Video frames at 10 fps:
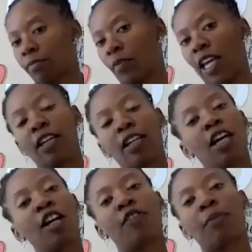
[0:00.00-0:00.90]
You got to
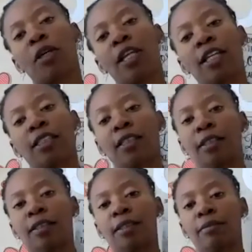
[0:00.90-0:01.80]
learn from your lessons.
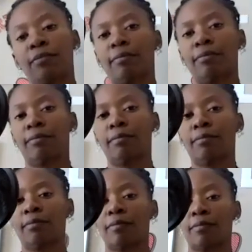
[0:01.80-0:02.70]

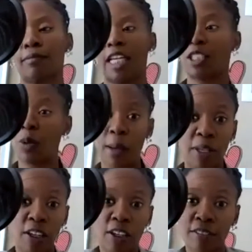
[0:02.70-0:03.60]
That's why I'm
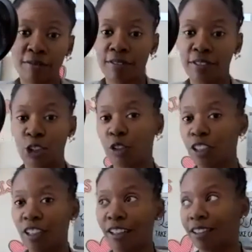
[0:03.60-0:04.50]
here,
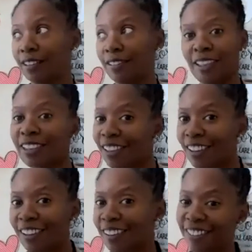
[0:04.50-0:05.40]
showing y'all, teaching
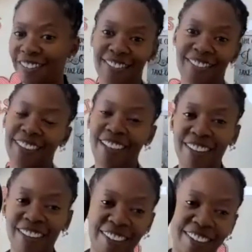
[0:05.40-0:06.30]
y'all. Like,
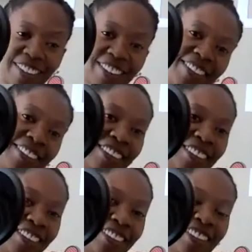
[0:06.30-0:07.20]

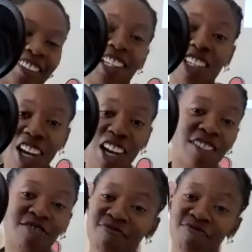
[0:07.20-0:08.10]
you can learn.